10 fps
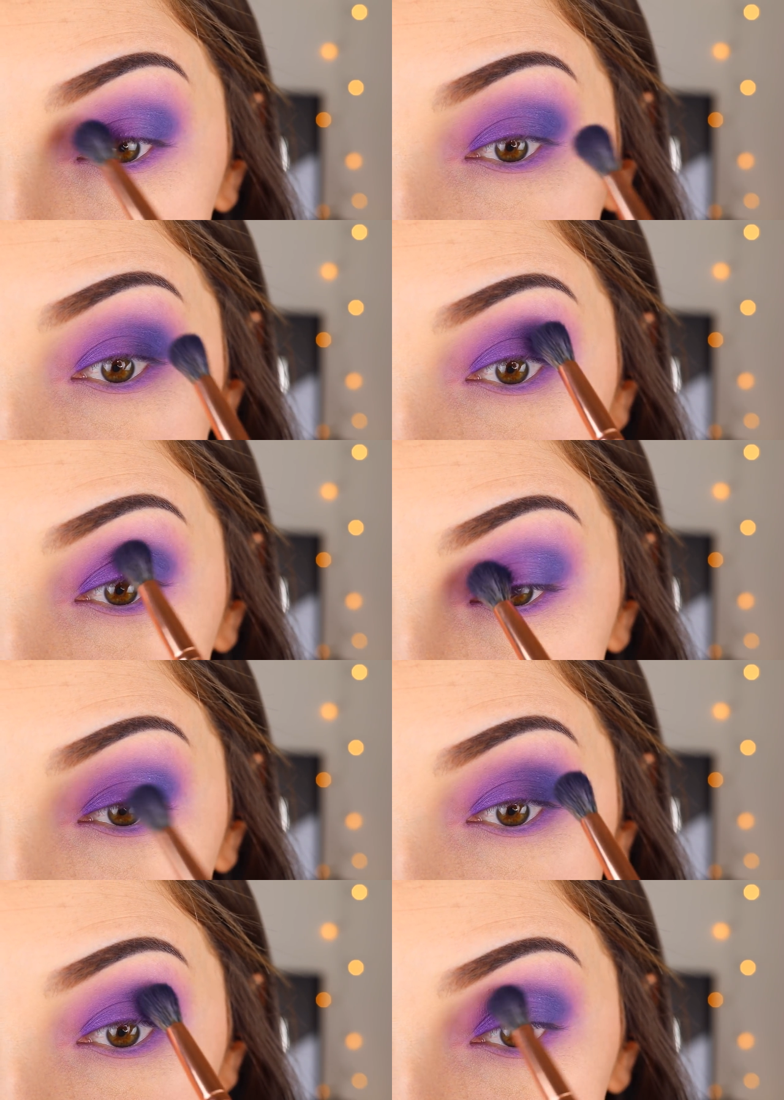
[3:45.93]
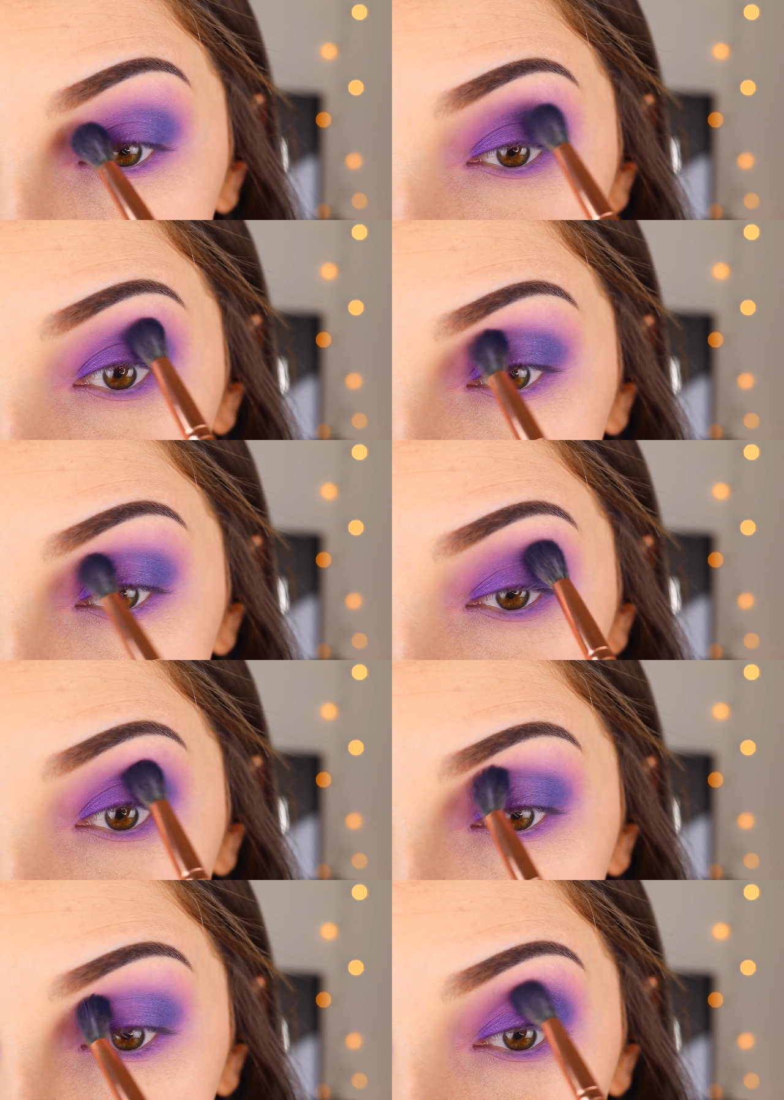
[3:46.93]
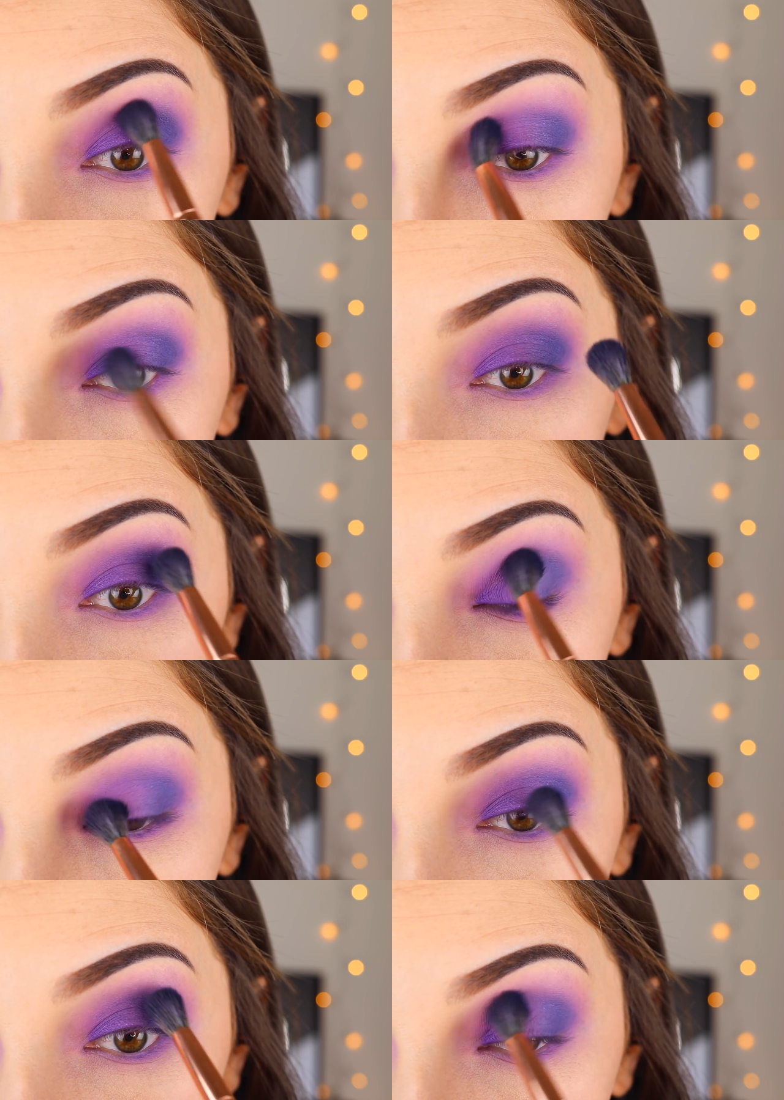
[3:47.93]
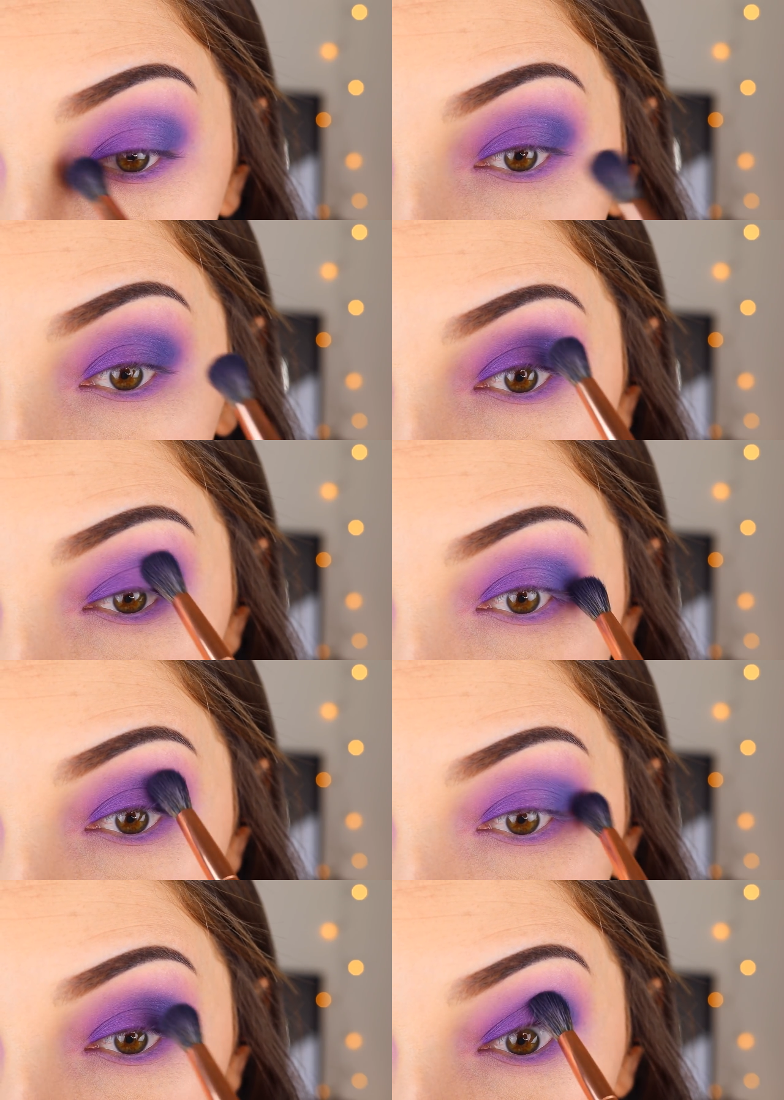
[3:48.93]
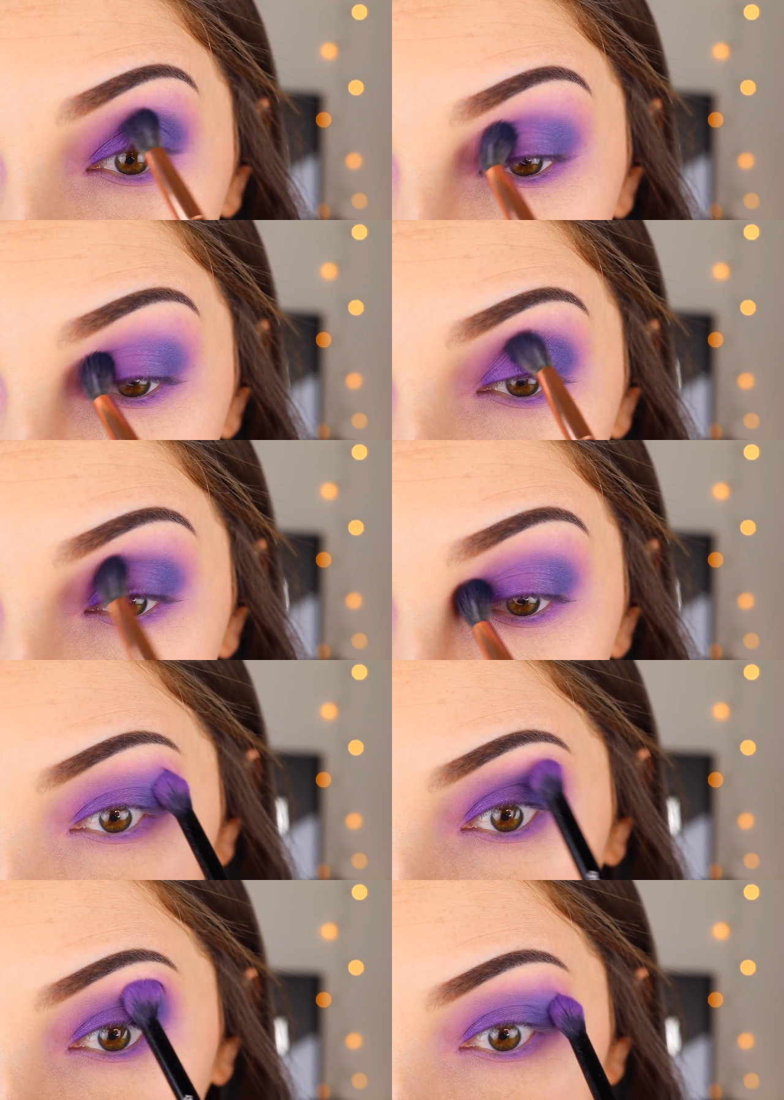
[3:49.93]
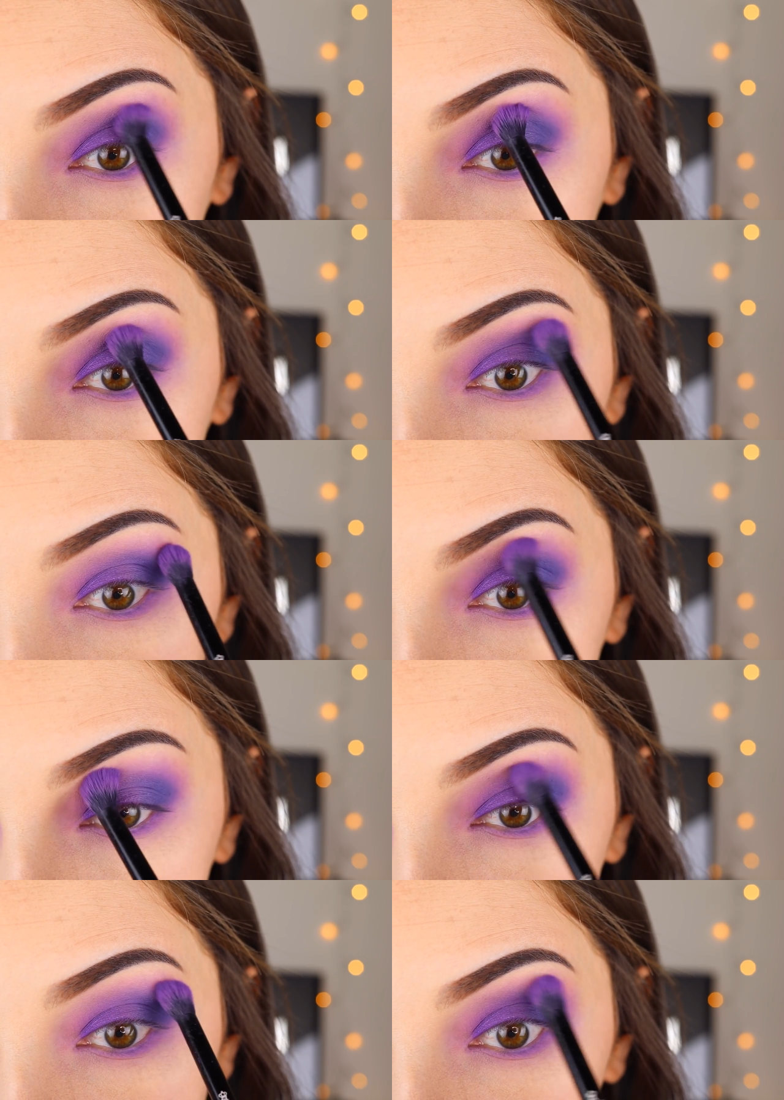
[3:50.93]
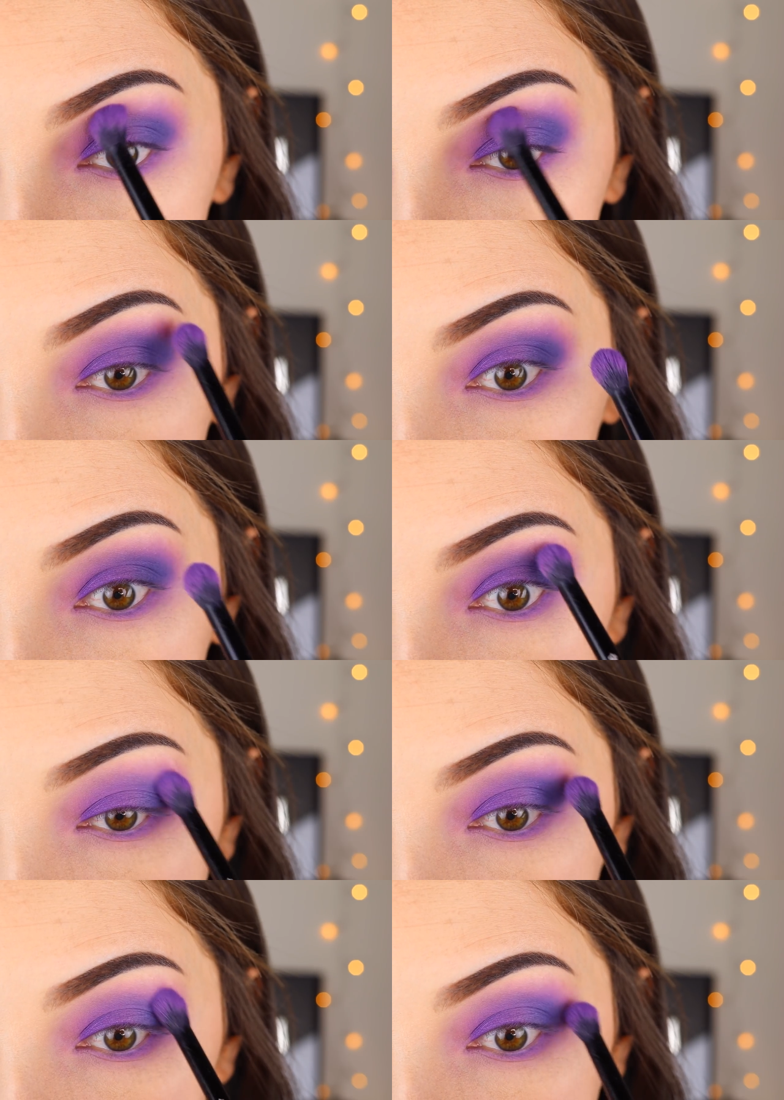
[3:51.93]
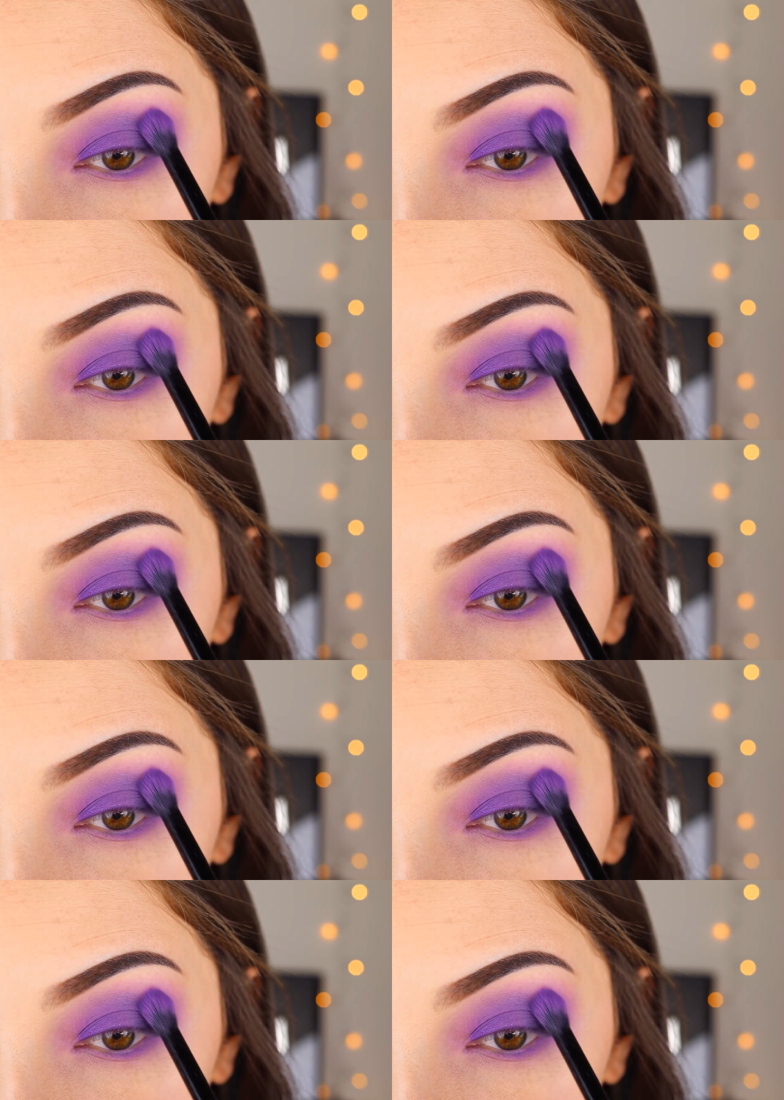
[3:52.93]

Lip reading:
Nobody's mouth can be seen.